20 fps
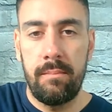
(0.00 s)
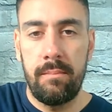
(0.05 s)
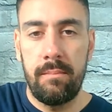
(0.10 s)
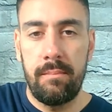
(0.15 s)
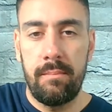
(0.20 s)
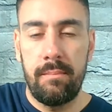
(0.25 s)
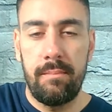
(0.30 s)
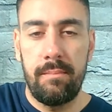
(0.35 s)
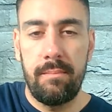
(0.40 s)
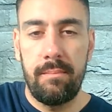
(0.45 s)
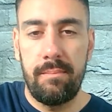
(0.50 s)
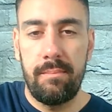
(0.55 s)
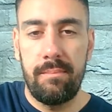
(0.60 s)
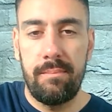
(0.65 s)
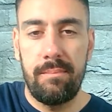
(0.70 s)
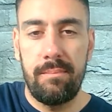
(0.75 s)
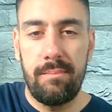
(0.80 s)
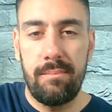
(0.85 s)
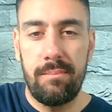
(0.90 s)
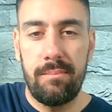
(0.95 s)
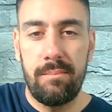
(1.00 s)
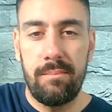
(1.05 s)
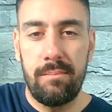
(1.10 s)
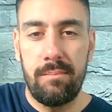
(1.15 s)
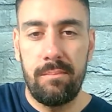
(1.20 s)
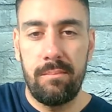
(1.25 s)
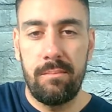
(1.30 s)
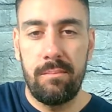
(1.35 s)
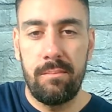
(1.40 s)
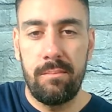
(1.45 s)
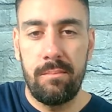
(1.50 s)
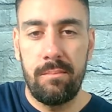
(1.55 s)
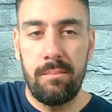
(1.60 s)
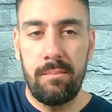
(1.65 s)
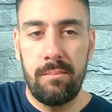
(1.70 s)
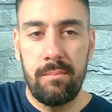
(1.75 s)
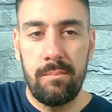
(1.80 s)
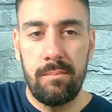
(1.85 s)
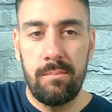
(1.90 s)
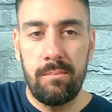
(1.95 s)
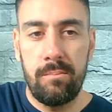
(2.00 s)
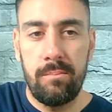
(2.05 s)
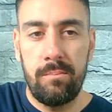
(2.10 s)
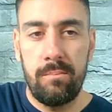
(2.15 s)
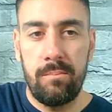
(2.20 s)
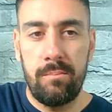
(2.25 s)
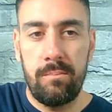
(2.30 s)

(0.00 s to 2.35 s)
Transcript: This person isn't speaking.